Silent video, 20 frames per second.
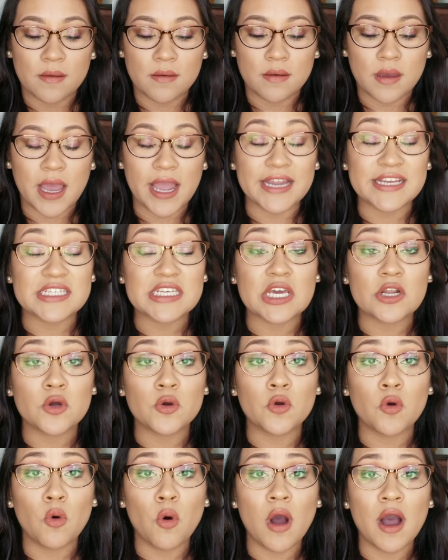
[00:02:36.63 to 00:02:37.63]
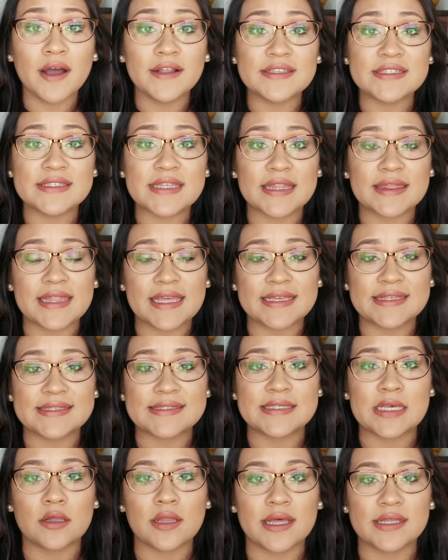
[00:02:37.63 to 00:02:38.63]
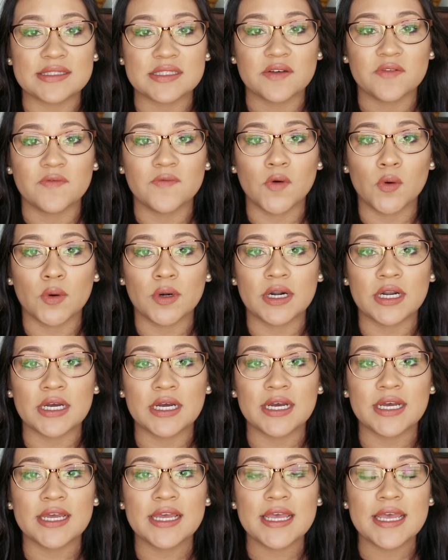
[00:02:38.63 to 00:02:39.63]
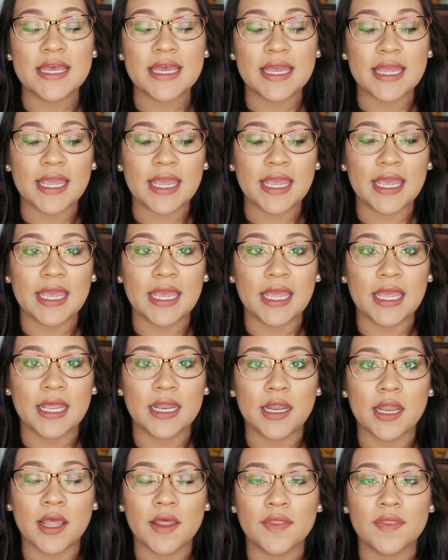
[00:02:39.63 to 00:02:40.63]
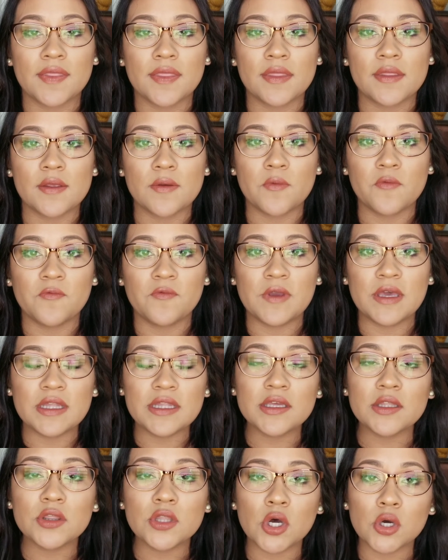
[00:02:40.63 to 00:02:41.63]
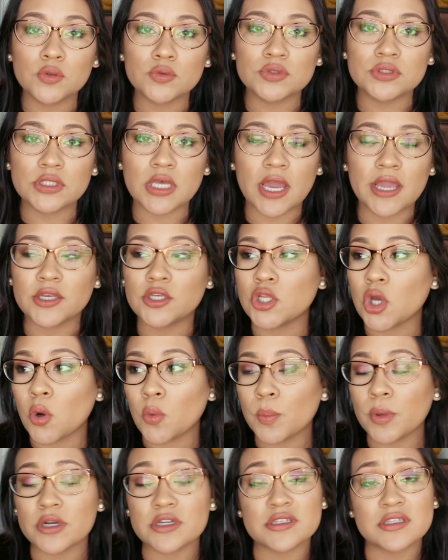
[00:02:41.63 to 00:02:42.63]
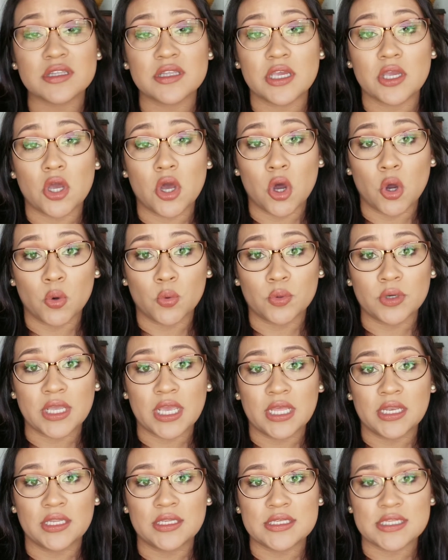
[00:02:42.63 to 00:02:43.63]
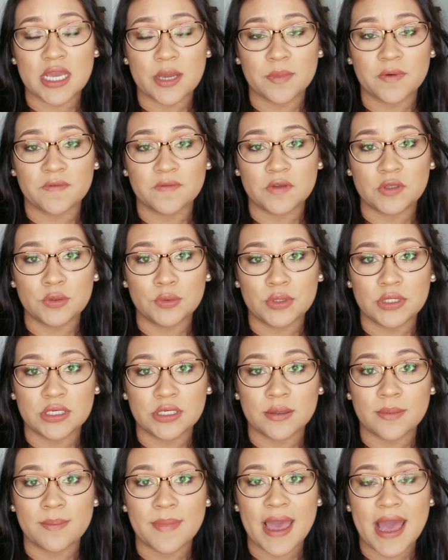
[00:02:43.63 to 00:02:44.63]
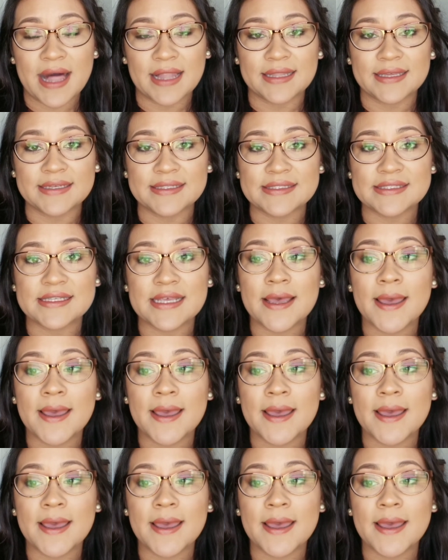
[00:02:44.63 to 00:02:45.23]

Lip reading: eyeshadow quads that they sell at Sephora. And feeling those, I don't personally own any type of Huda palettes,